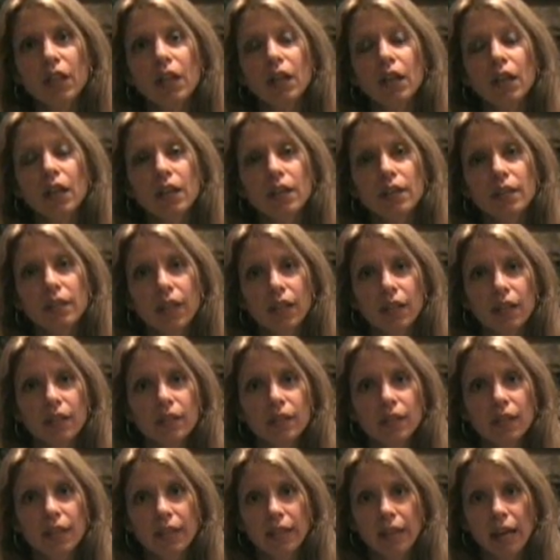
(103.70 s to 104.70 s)
a
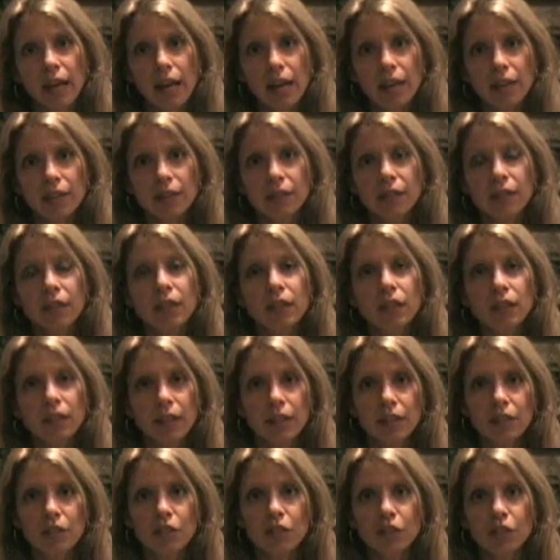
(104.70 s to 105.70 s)
salicylic acid
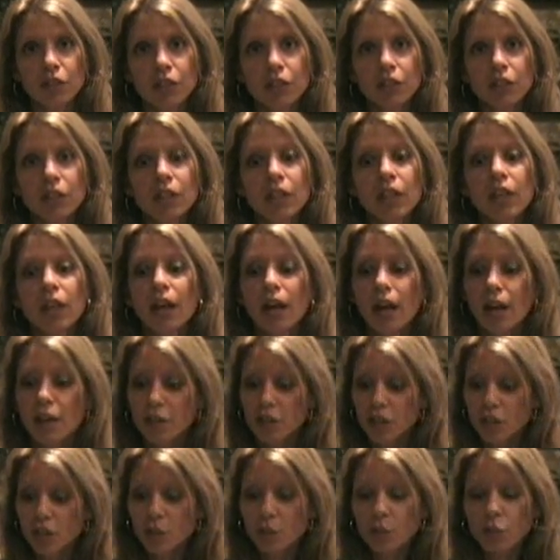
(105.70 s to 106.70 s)
cleanser
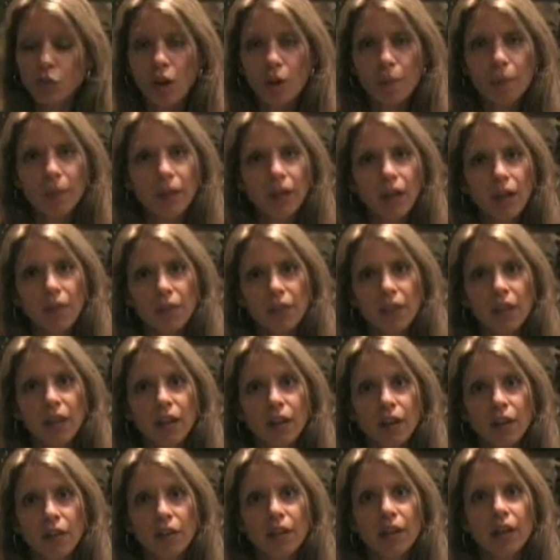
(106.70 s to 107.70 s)
and just rub it on the
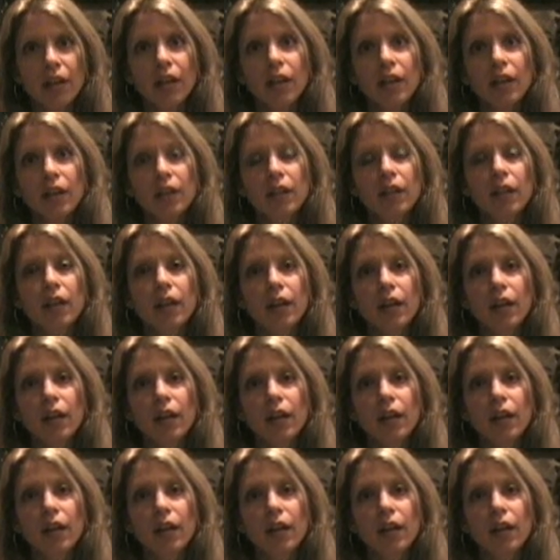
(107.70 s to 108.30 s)
area,